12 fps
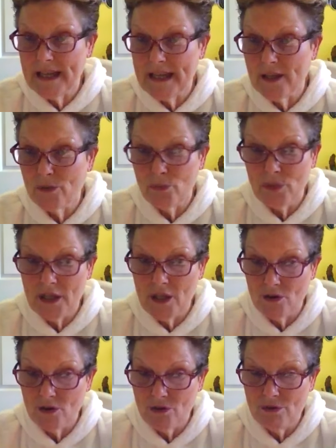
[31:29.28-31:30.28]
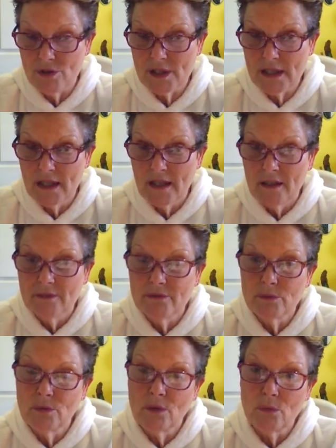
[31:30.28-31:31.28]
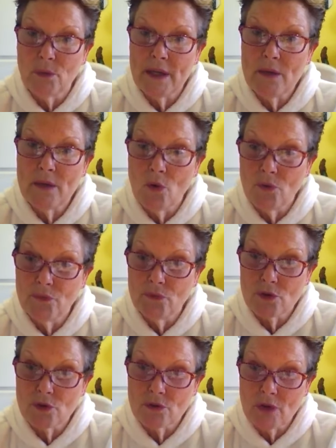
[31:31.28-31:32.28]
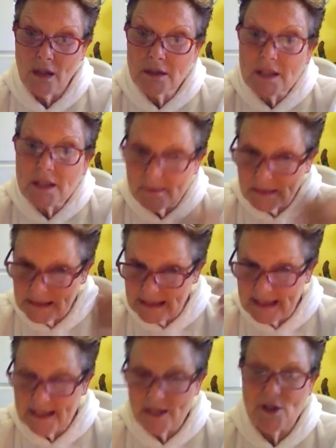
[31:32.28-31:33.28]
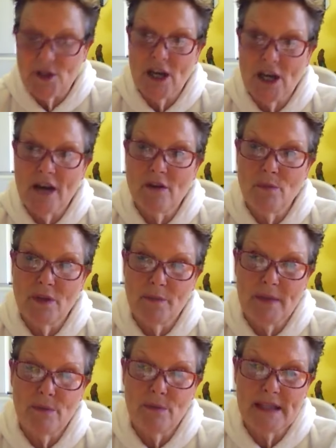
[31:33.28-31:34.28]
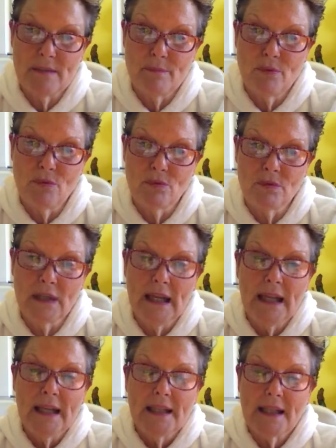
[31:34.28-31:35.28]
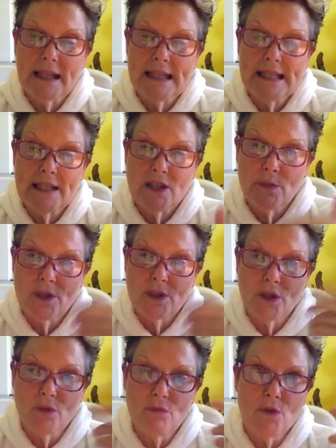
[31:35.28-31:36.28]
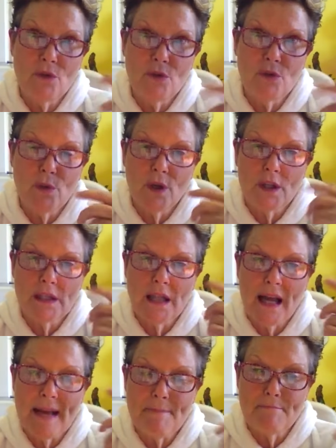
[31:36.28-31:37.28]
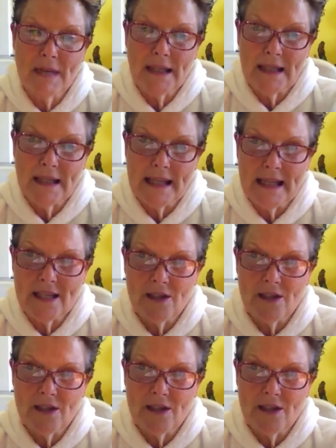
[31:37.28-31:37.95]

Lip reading: that we use for what we want ultimately to be sharing with people is important. Like I said, so we don't use words like money